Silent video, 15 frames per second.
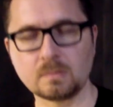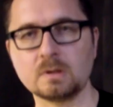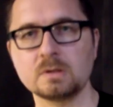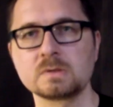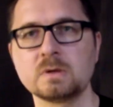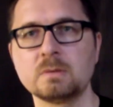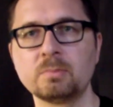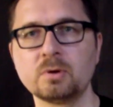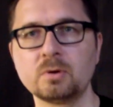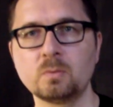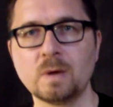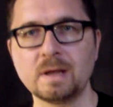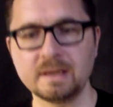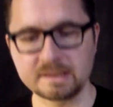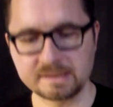So I brought
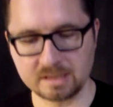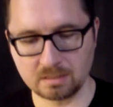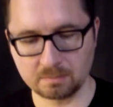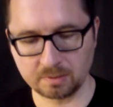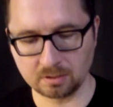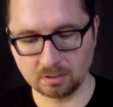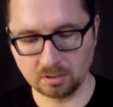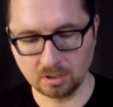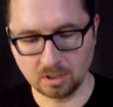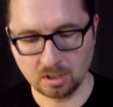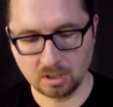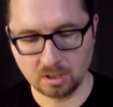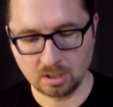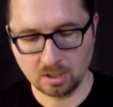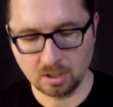one example.
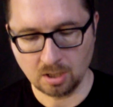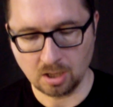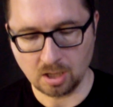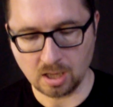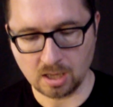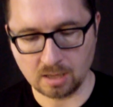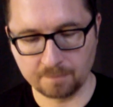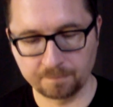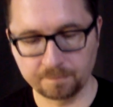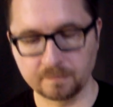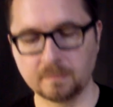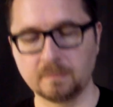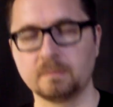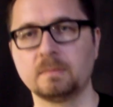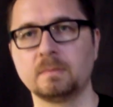
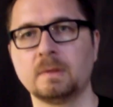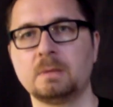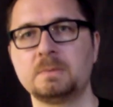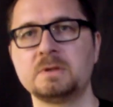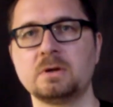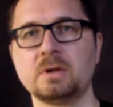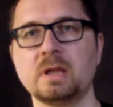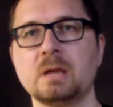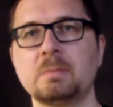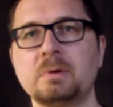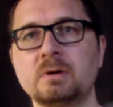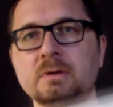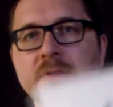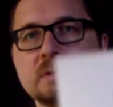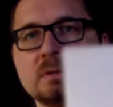I'm talking
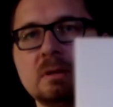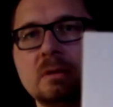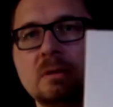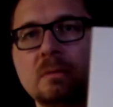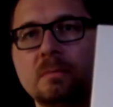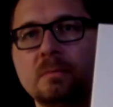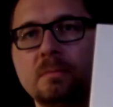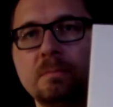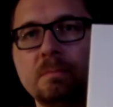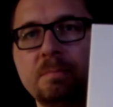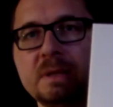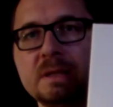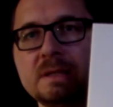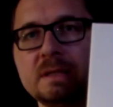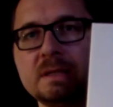about
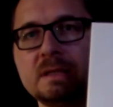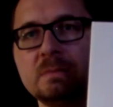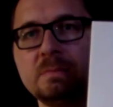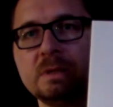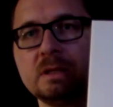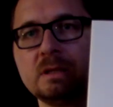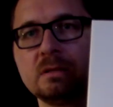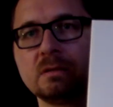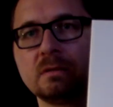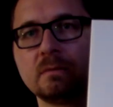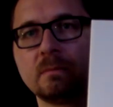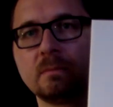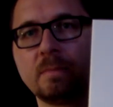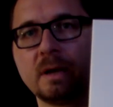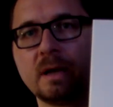BTTB
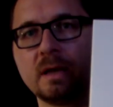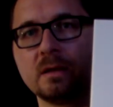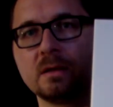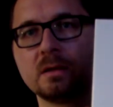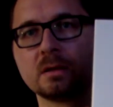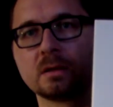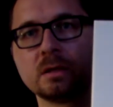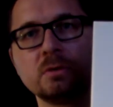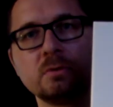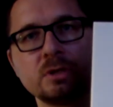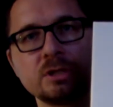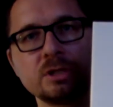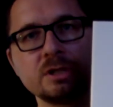by Ryuichi